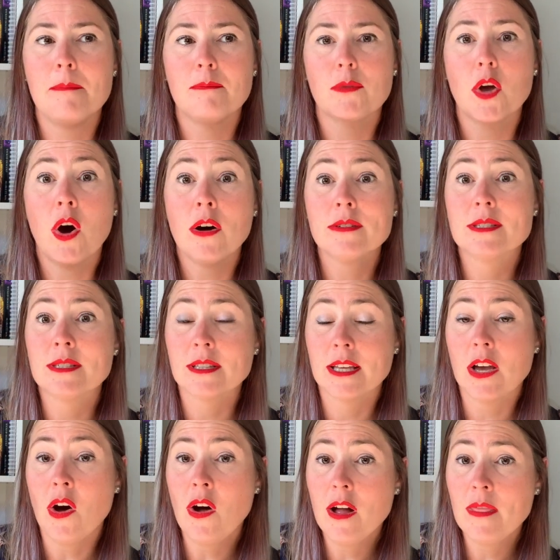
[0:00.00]
constantly
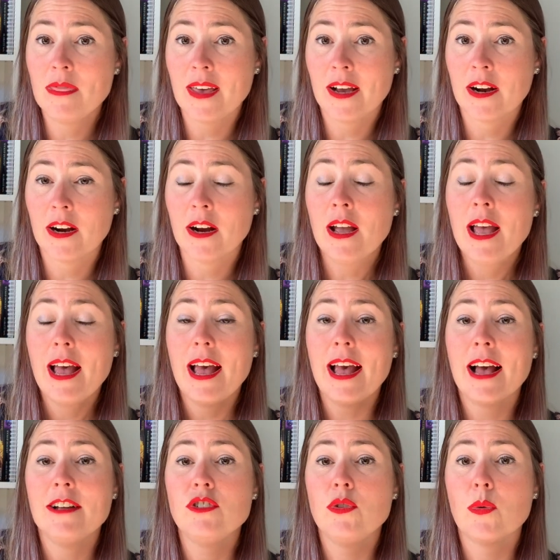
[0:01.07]
on there,
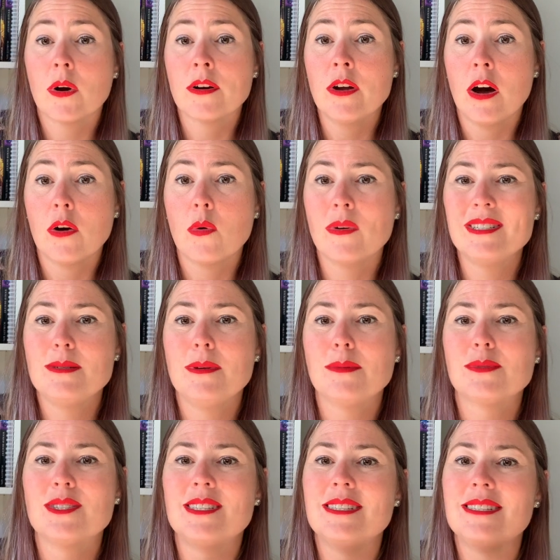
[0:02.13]
and you are not going to be able
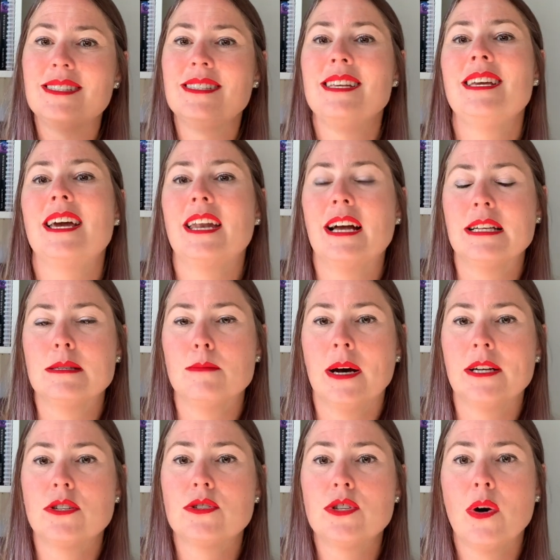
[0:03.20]
to see it as
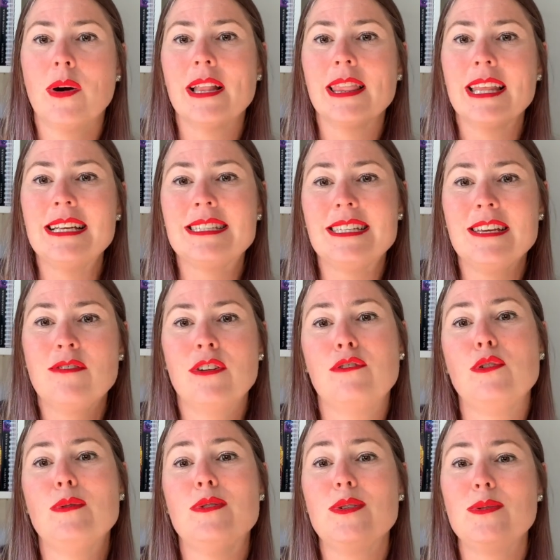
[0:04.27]
much. So at least even if you
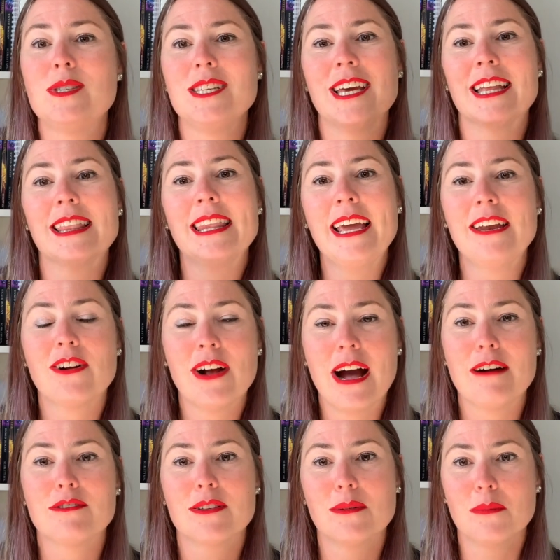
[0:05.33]
do see it later
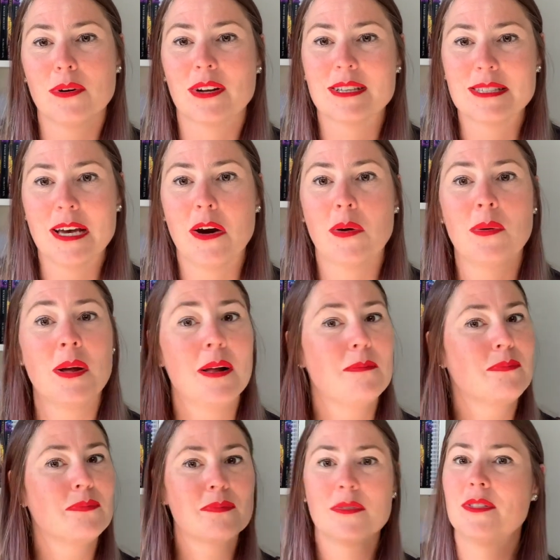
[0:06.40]
after the book is out,
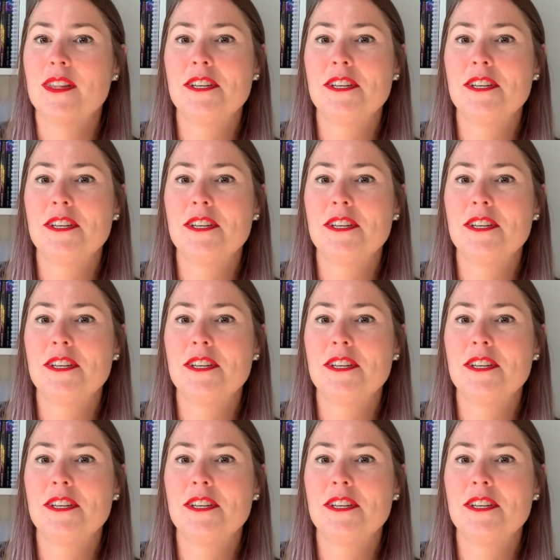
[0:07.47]
the